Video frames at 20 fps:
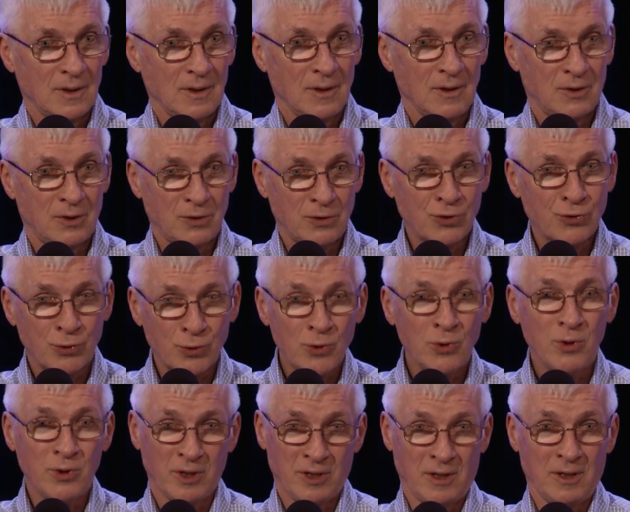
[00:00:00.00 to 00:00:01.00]
It's
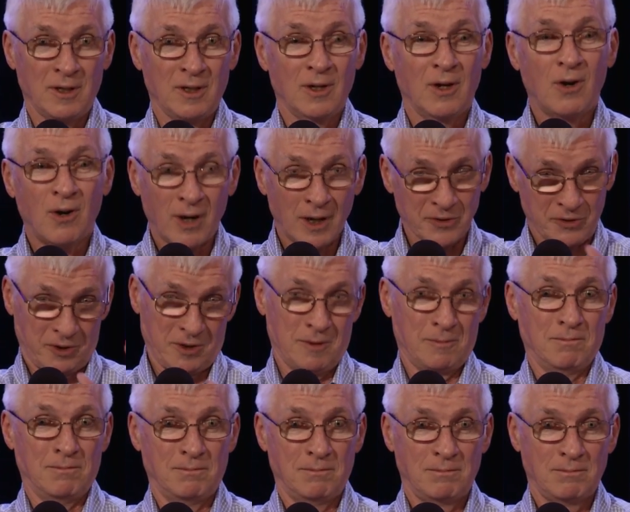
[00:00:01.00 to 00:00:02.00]
truly
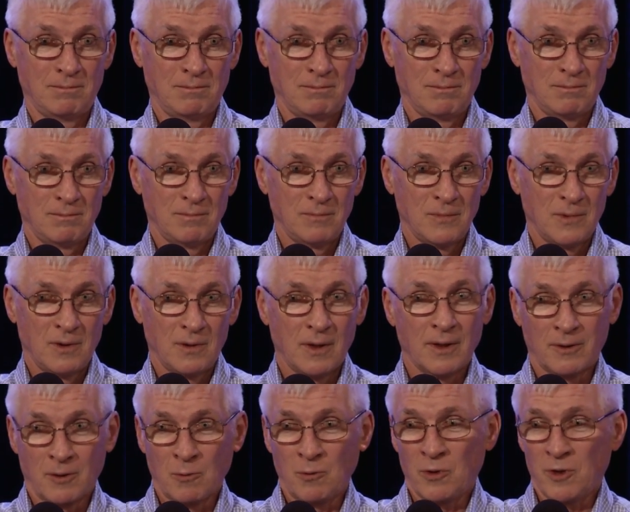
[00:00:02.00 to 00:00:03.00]
awesome
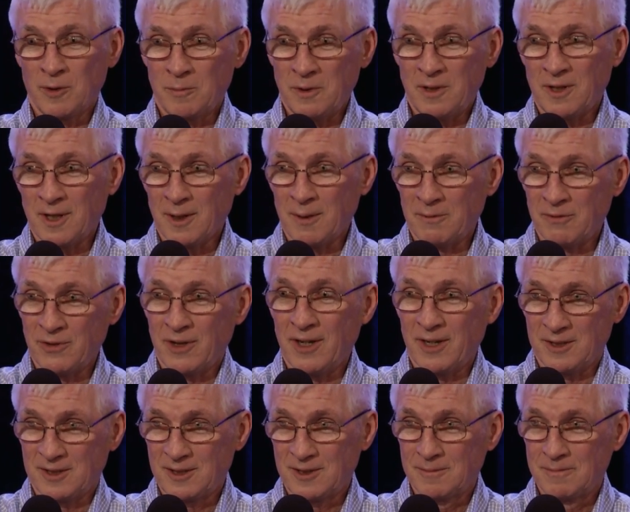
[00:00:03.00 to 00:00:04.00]
that the Word became
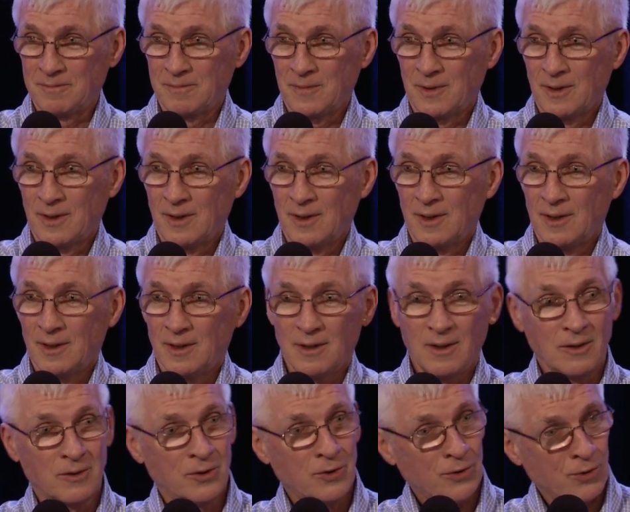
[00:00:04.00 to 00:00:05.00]
flesh.
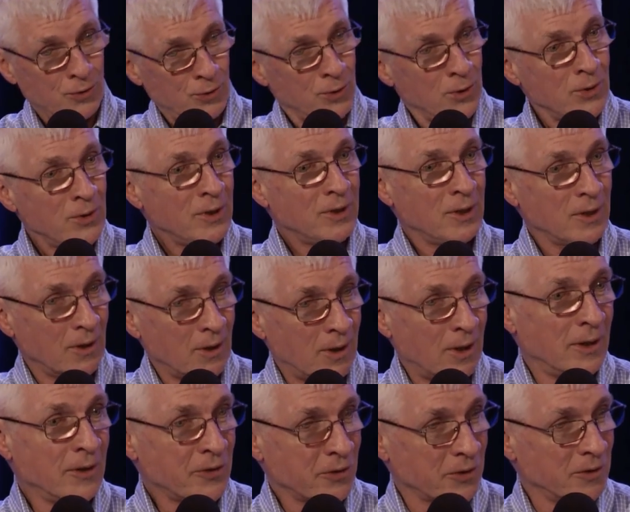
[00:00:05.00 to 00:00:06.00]
It's truly
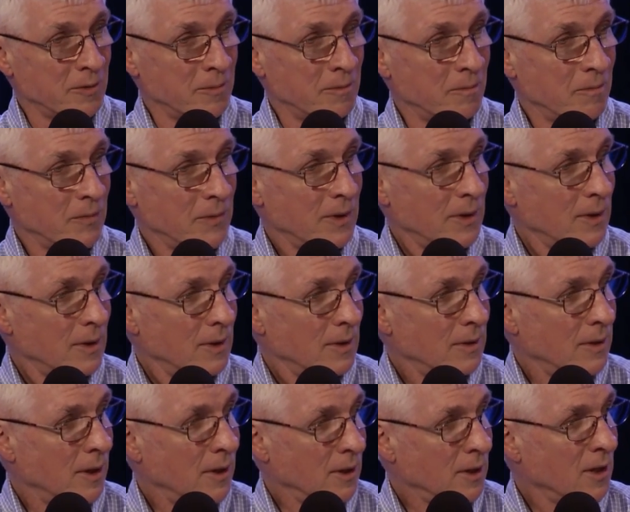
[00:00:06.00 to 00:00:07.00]
awesome
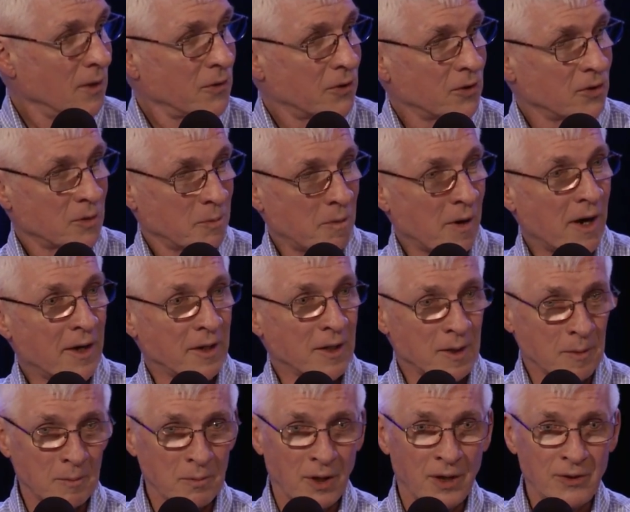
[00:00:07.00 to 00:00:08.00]
that He gives His body
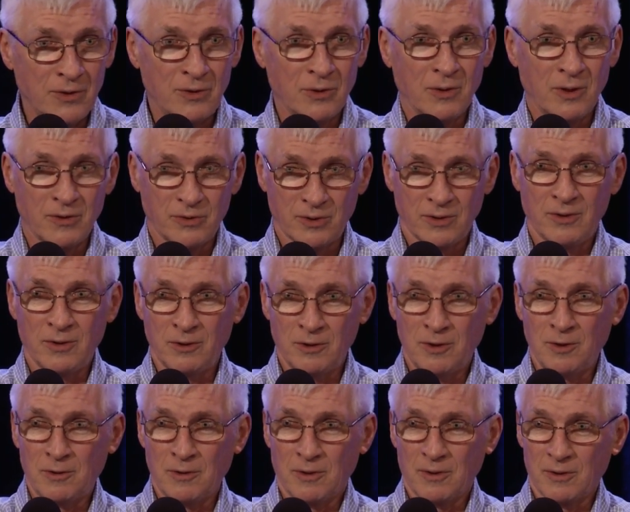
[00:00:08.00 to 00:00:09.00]
and blood to us in the
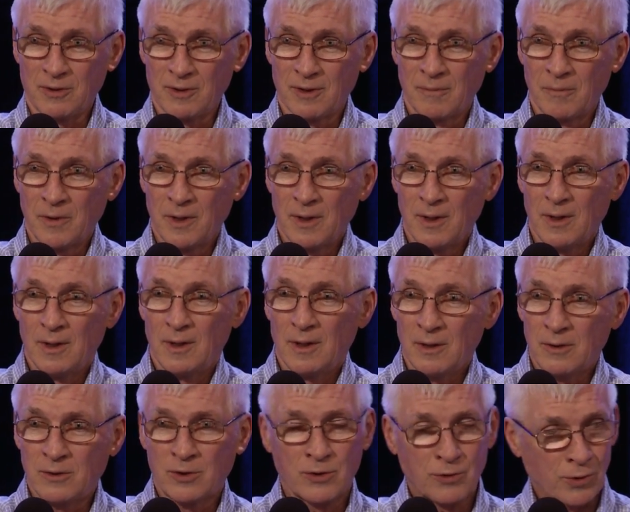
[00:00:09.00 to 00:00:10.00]
Eucharist.
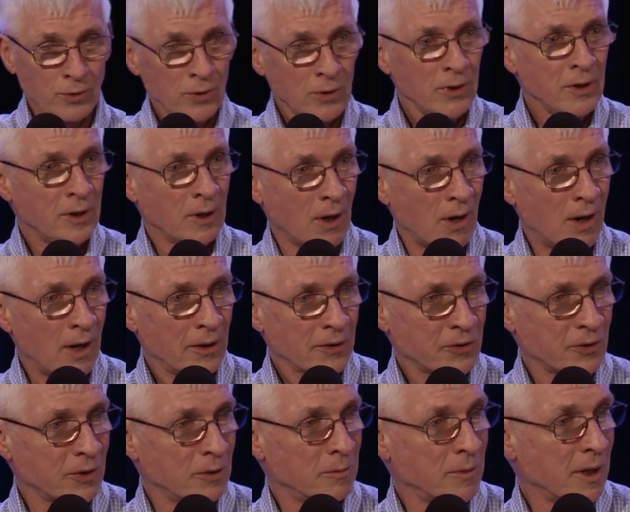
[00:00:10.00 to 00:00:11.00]
It's truly
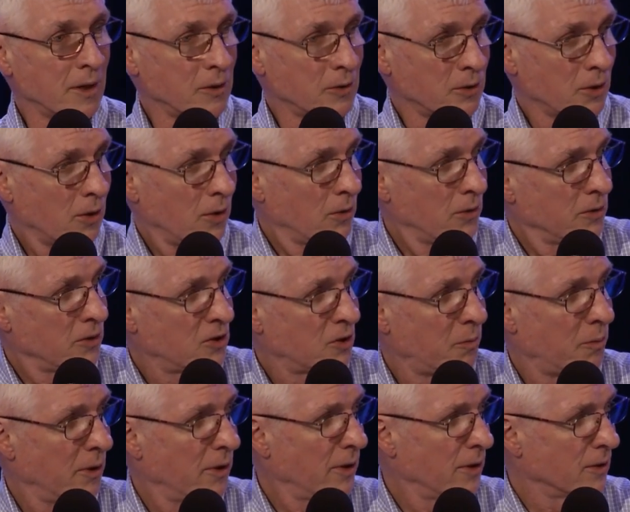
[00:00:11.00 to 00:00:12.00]
awesome that His Holy
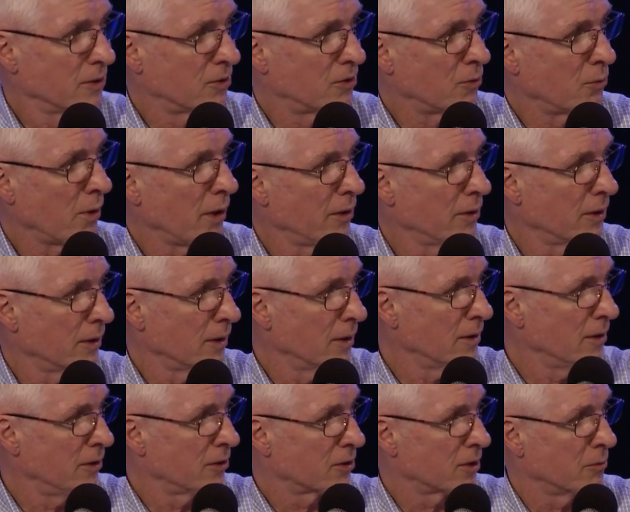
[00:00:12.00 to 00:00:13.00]
Spirit is dwelling
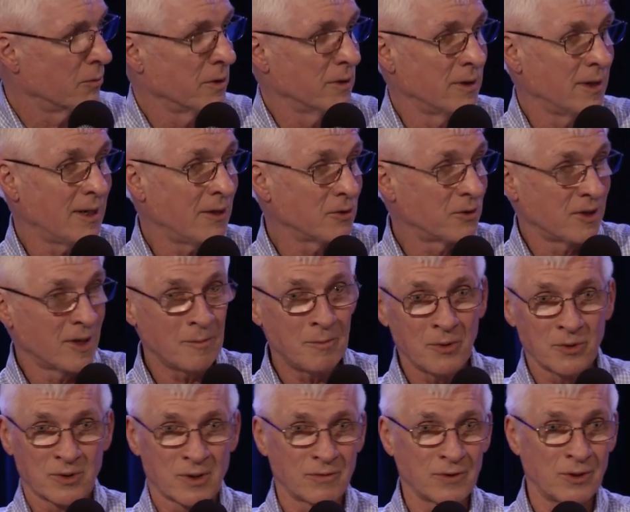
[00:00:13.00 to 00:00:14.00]
in us and we're now
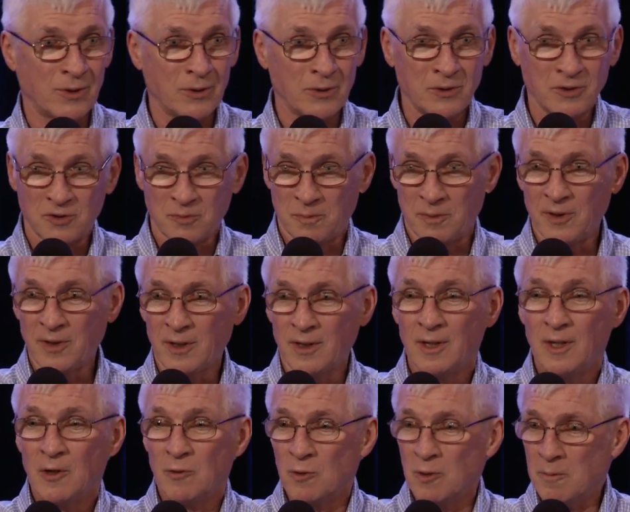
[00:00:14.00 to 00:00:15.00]
temples of the Holy
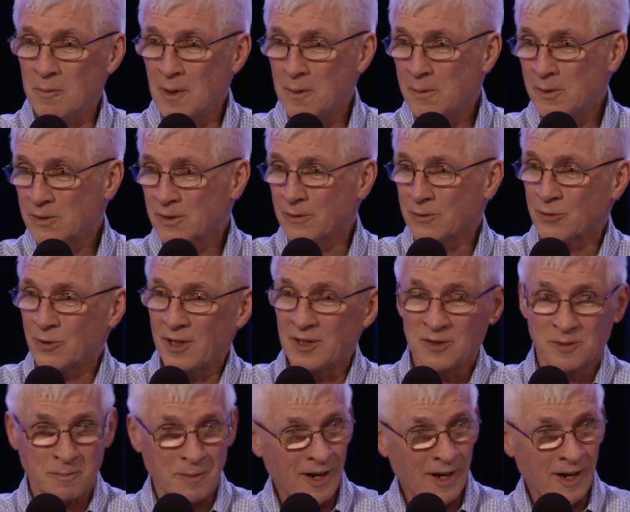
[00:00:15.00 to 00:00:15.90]
Spirit. We're members of Christ's